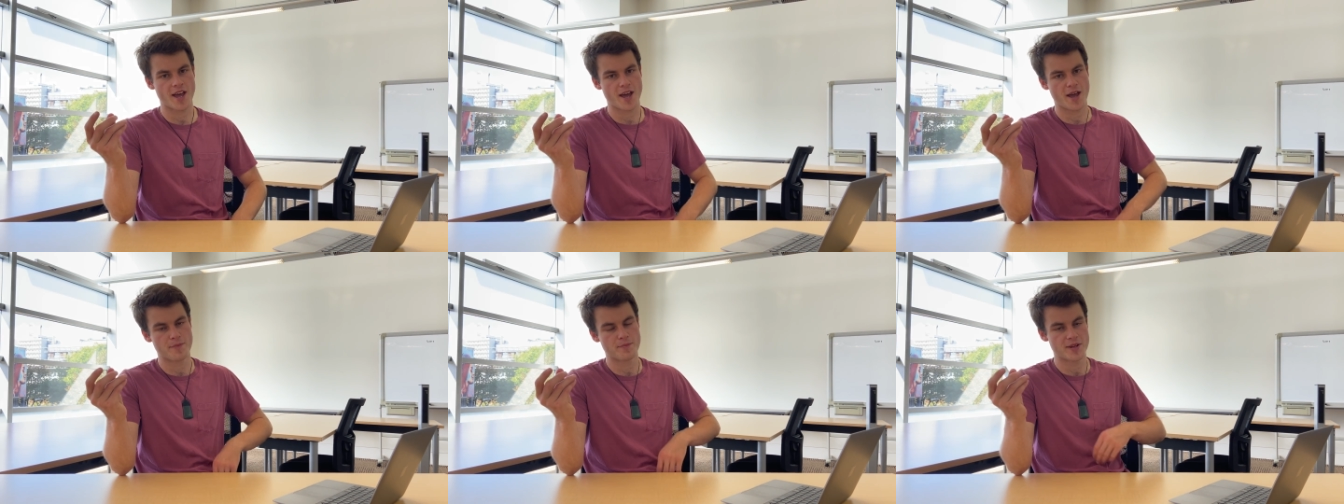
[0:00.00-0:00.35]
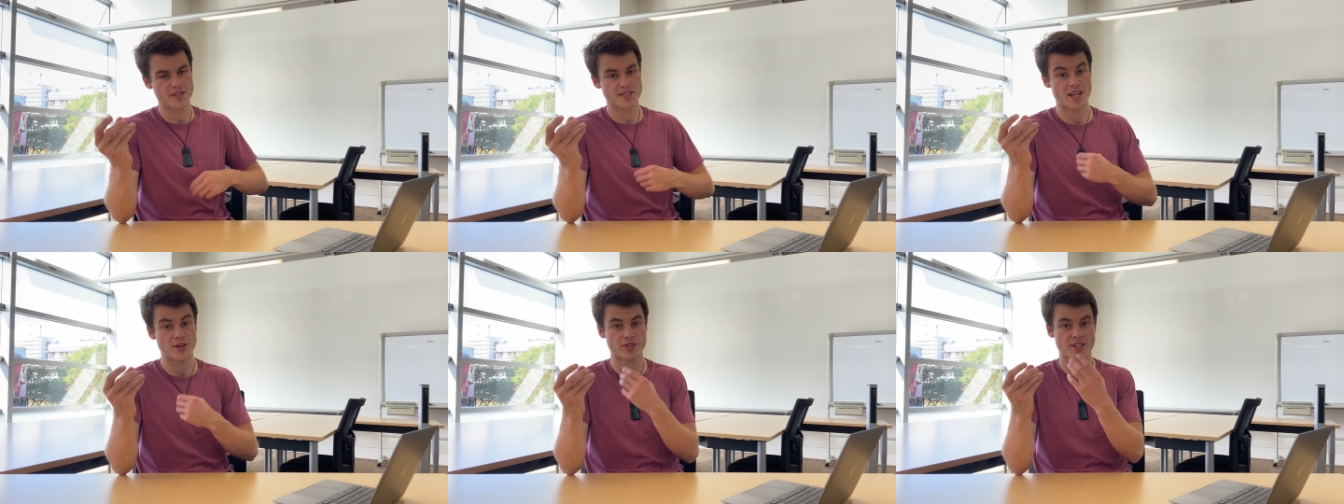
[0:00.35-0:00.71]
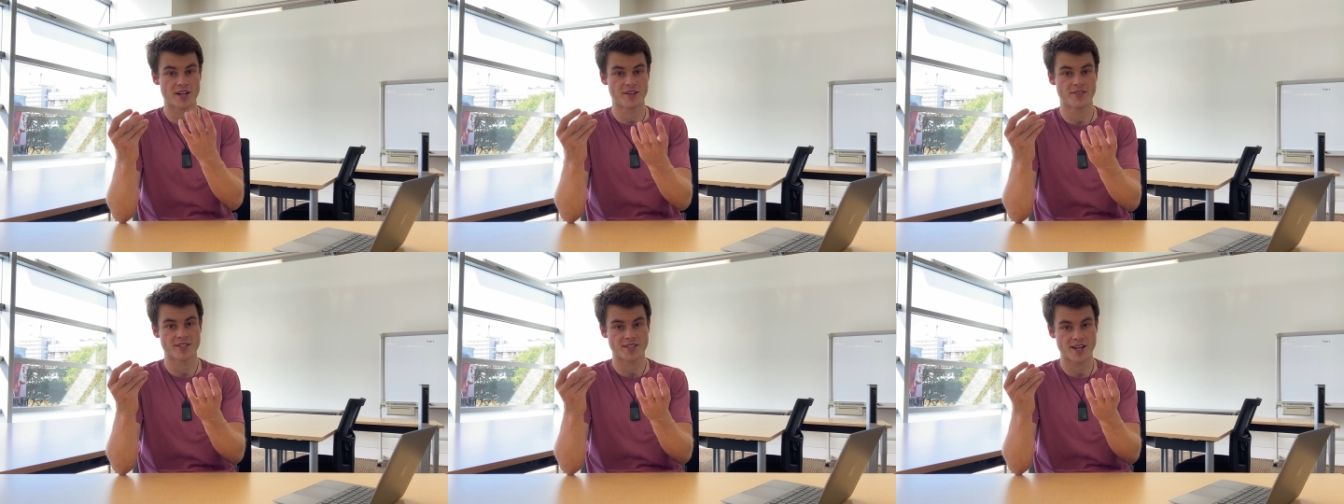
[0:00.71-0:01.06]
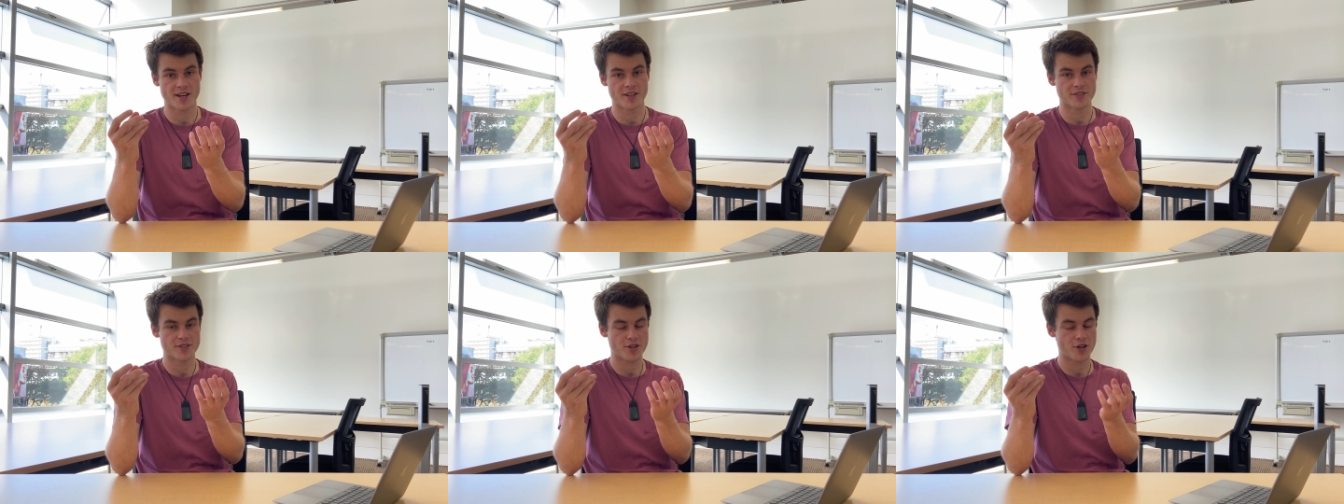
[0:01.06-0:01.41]
and bits outside of the
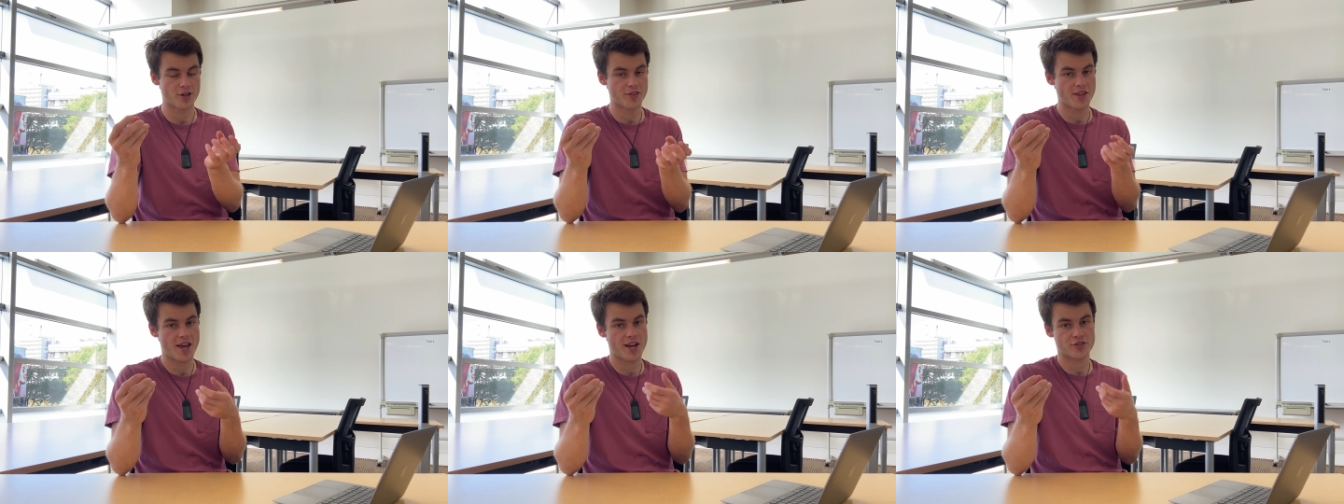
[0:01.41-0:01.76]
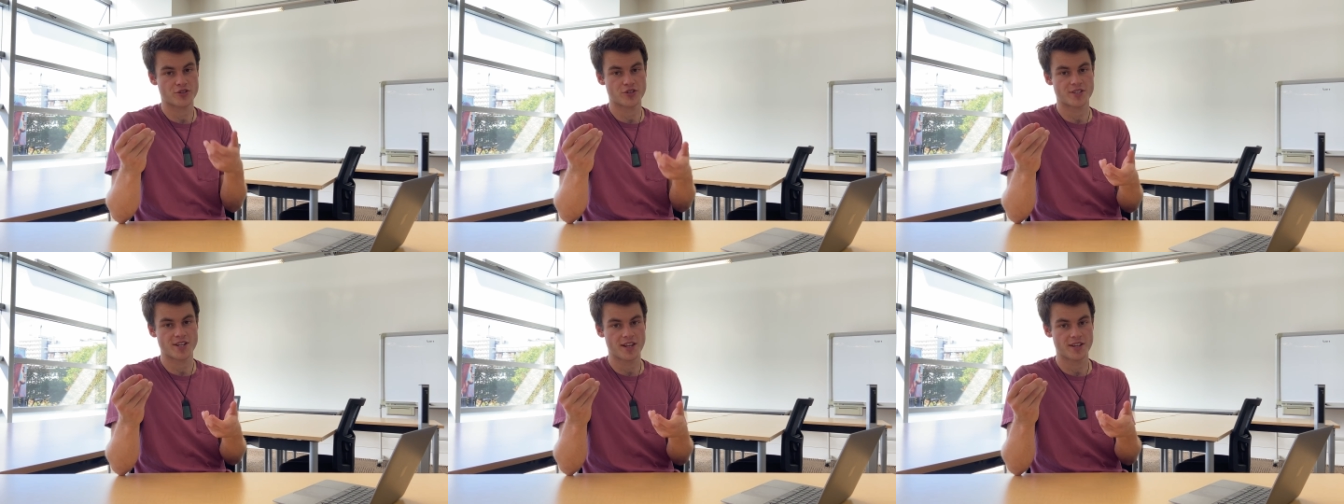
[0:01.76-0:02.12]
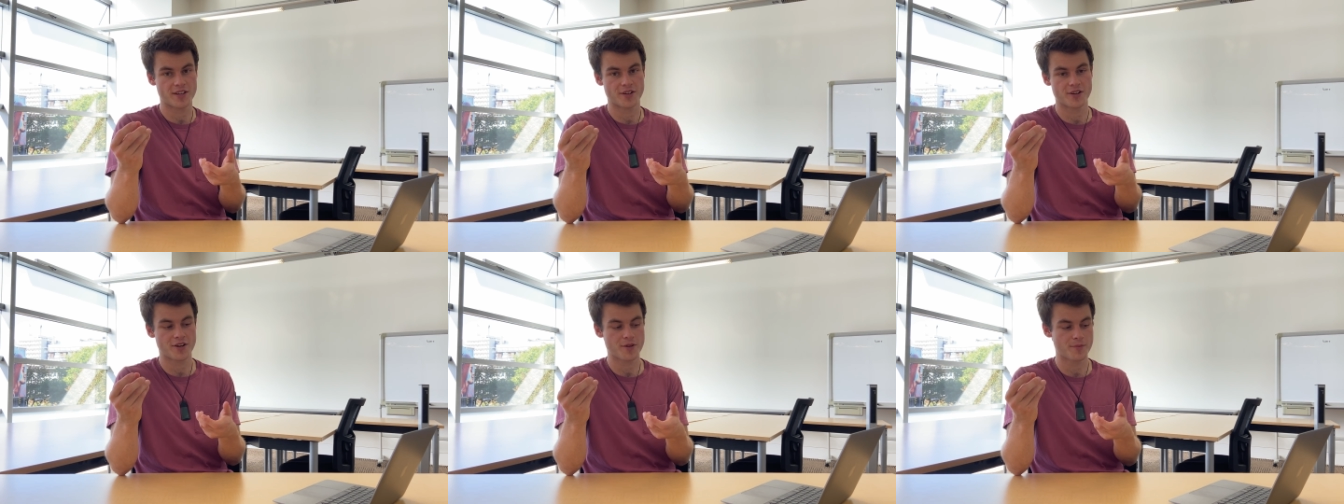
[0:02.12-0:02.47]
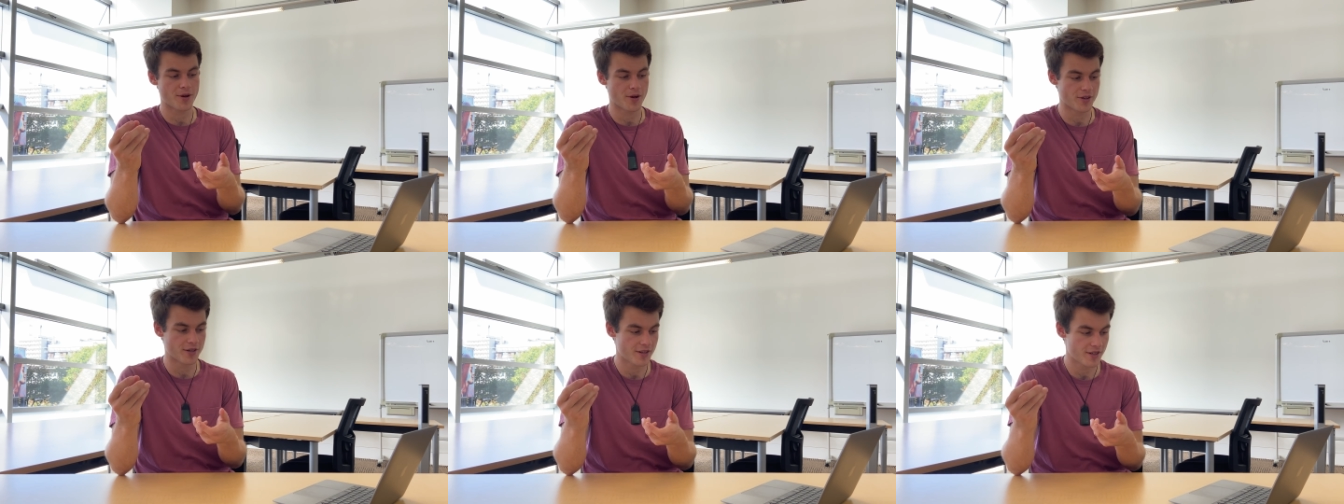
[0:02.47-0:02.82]
cells called the extracellular
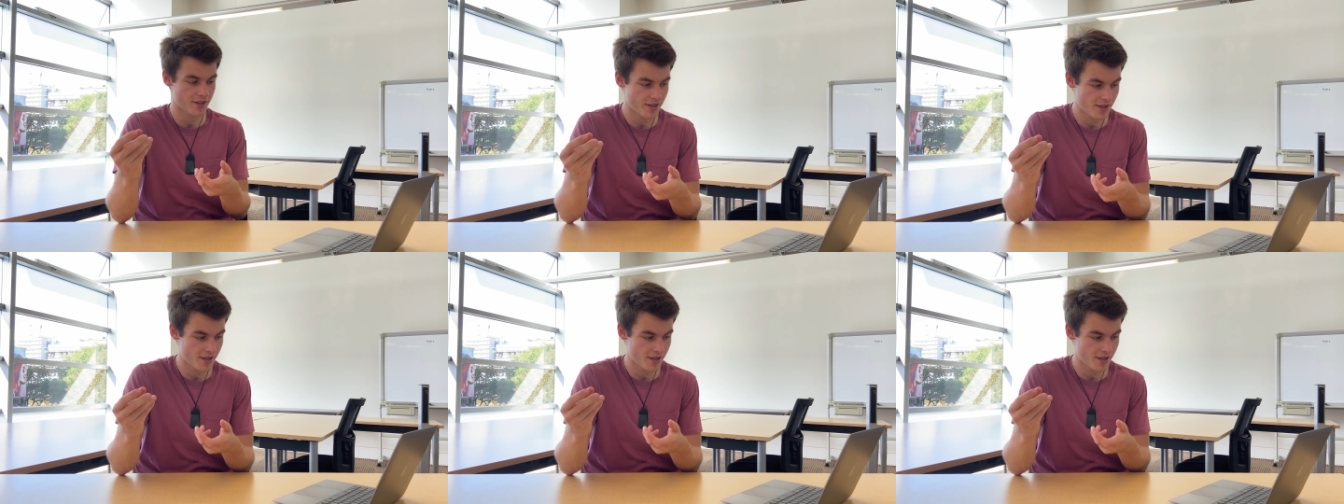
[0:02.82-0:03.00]
component.